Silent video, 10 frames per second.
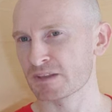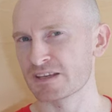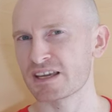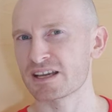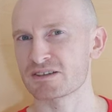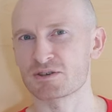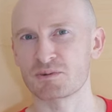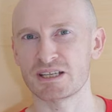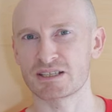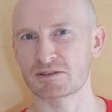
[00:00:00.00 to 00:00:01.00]
yeah,
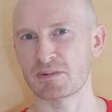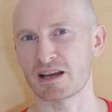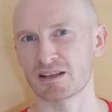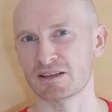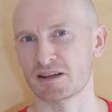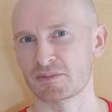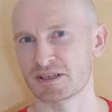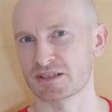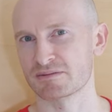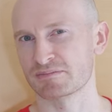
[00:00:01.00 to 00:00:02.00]
sweet smelling. I'll be
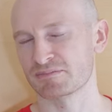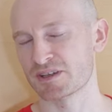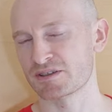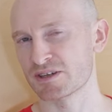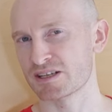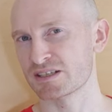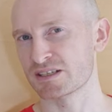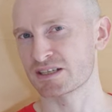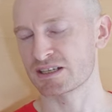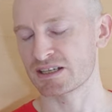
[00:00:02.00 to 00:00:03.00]
interested
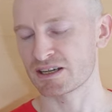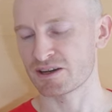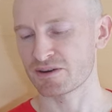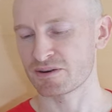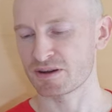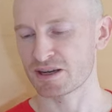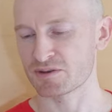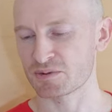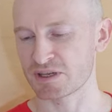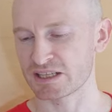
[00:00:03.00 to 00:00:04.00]
to see how, how
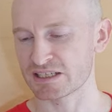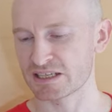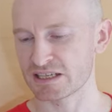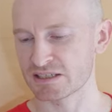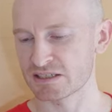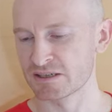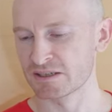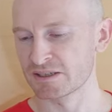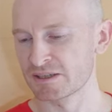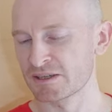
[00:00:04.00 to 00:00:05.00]
sweet this is.
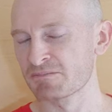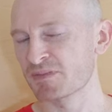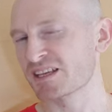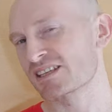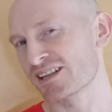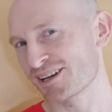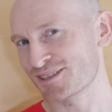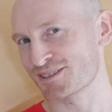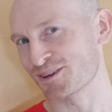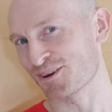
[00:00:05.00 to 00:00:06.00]
It's a
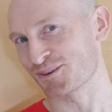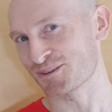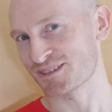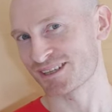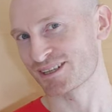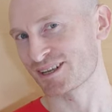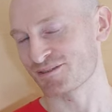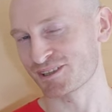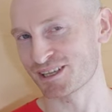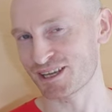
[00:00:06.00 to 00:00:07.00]
nice nose, it, it
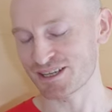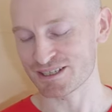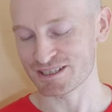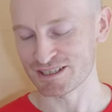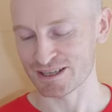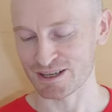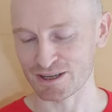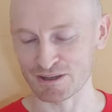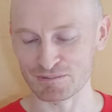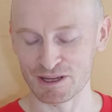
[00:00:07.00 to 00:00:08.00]
really is.
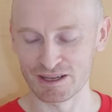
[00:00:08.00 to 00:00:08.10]
Um,